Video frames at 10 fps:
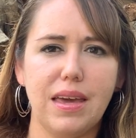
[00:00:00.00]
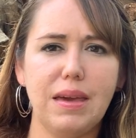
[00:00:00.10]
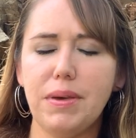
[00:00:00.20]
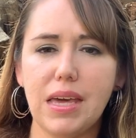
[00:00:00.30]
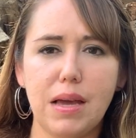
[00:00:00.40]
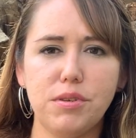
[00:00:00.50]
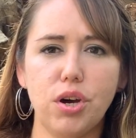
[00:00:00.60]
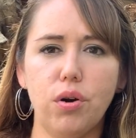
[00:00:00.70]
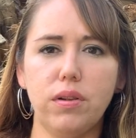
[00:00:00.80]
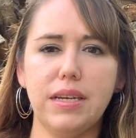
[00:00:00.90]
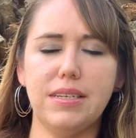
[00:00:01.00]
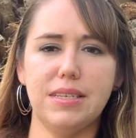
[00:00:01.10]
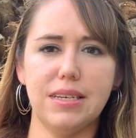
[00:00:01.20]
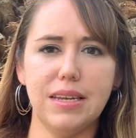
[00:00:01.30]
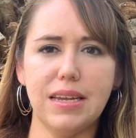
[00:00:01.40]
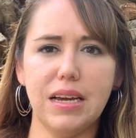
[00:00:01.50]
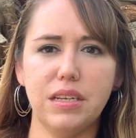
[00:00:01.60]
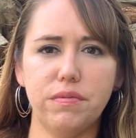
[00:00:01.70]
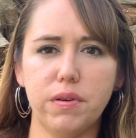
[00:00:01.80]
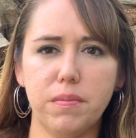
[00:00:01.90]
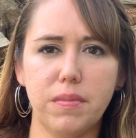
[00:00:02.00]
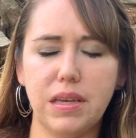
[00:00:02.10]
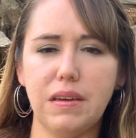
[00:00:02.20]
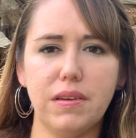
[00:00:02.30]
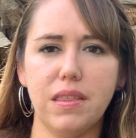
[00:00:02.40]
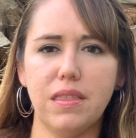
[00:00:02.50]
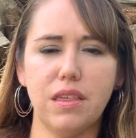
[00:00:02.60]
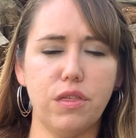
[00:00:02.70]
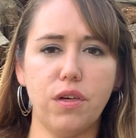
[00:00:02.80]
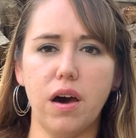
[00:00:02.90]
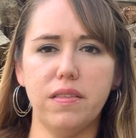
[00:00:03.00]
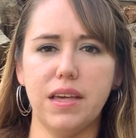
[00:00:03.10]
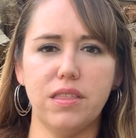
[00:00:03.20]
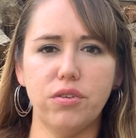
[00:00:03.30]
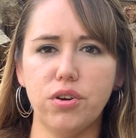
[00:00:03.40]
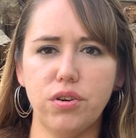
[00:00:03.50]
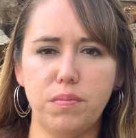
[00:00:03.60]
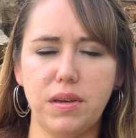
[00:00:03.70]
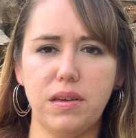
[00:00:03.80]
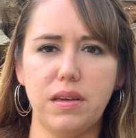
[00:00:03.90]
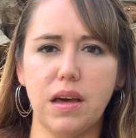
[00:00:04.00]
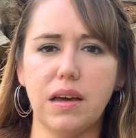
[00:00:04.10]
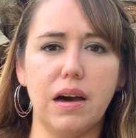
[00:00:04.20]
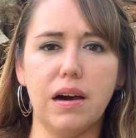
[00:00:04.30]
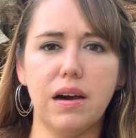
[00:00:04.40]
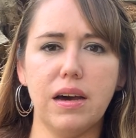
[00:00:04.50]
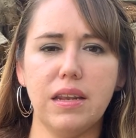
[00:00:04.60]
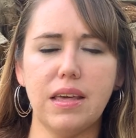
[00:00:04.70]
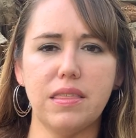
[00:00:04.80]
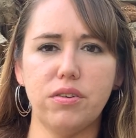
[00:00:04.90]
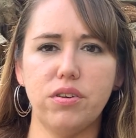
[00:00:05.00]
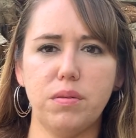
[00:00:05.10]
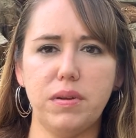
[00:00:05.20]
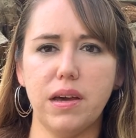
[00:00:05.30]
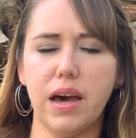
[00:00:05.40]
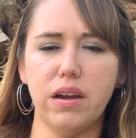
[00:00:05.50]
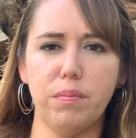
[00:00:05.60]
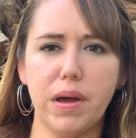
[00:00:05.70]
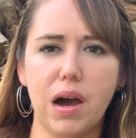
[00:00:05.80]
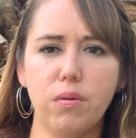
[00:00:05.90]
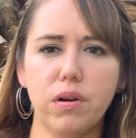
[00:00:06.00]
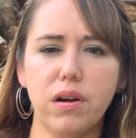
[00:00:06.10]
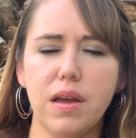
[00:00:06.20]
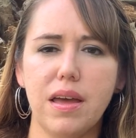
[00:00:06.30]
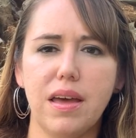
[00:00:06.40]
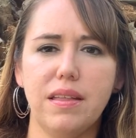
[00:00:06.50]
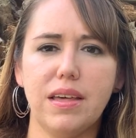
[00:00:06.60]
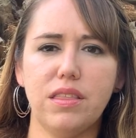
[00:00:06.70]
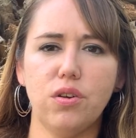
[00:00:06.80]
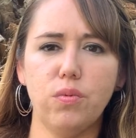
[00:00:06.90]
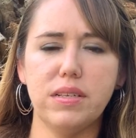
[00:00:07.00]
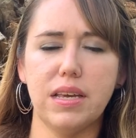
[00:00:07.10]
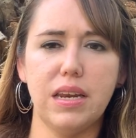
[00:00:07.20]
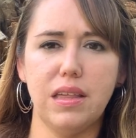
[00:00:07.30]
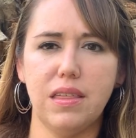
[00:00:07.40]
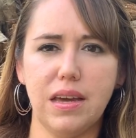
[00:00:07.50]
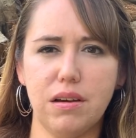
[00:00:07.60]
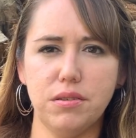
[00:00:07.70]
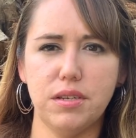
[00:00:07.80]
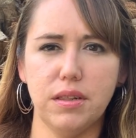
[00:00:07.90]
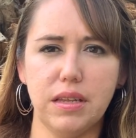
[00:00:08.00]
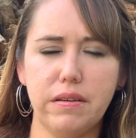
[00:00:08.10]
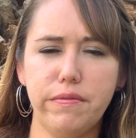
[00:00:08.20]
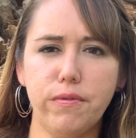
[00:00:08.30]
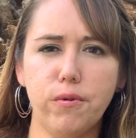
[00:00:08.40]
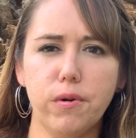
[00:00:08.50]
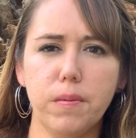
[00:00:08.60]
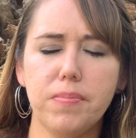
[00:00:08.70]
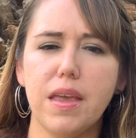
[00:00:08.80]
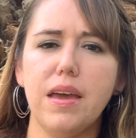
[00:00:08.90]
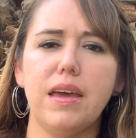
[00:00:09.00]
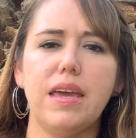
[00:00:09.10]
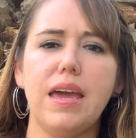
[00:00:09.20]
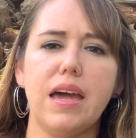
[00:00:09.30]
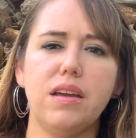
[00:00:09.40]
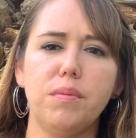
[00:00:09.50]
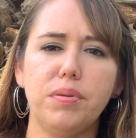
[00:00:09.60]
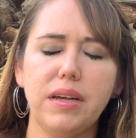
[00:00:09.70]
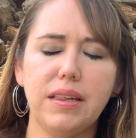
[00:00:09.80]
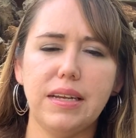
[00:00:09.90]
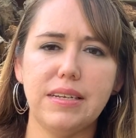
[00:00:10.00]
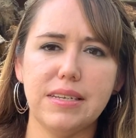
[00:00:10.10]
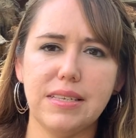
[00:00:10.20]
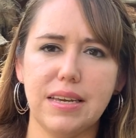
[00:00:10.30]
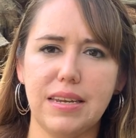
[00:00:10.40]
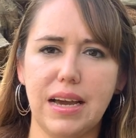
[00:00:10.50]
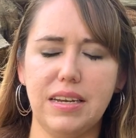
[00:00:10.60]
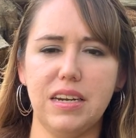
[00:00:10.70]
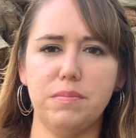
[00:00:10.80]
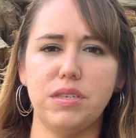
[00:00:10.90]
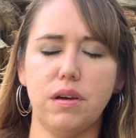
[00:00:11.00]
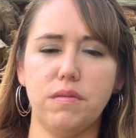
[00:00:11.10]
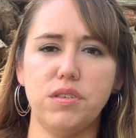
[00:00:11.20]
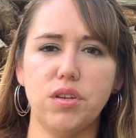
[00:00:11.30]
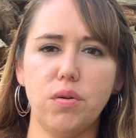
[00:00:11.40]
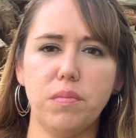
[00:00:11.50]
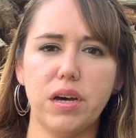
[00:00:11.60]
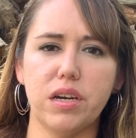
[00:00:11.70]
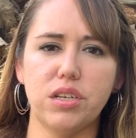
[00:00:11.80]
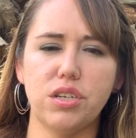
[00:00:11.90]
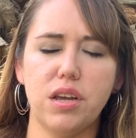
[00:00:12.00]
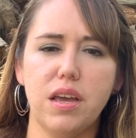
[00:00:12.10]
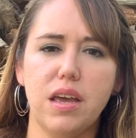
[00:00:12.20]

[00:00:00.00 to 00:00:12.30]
he became totally disconnected from even the thought that there could be a God, that there could be a higher power, that there was anything else to live for. He had completely disconnected himself so much